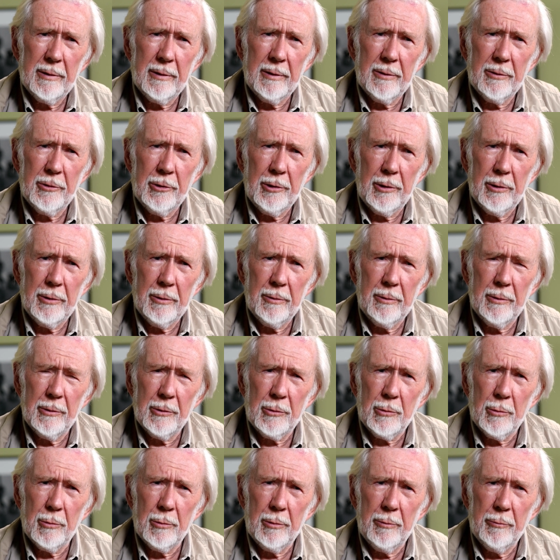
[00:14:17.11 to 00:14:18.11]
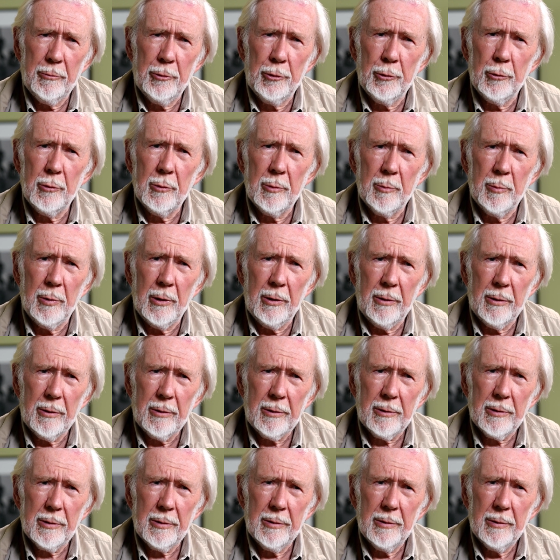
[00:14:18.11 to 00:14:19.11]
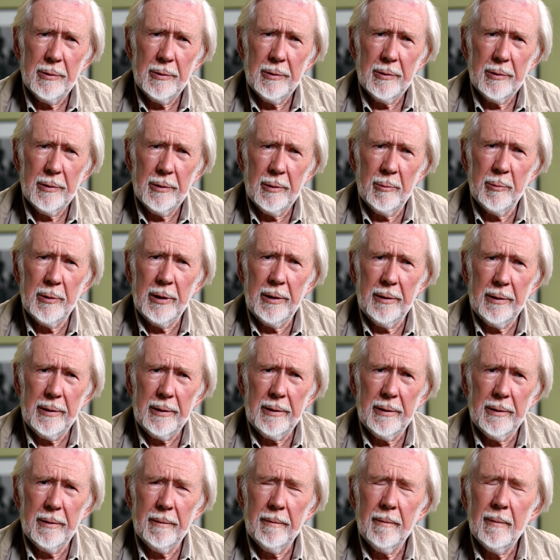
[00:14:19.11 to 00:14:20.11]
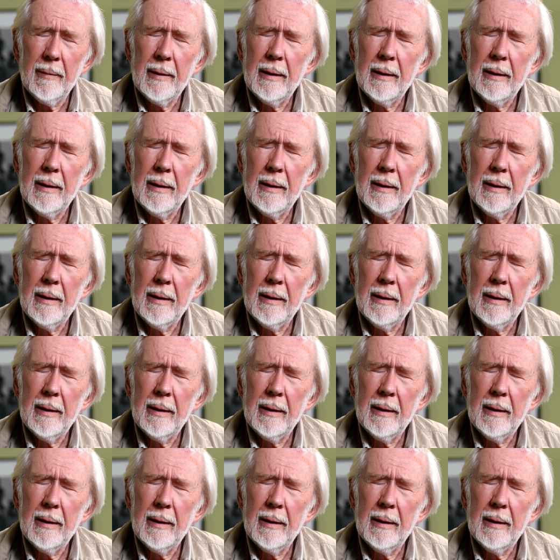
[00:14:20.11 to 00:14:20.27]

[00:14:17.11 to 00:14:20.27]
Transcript: It showed a sort of jukebox America.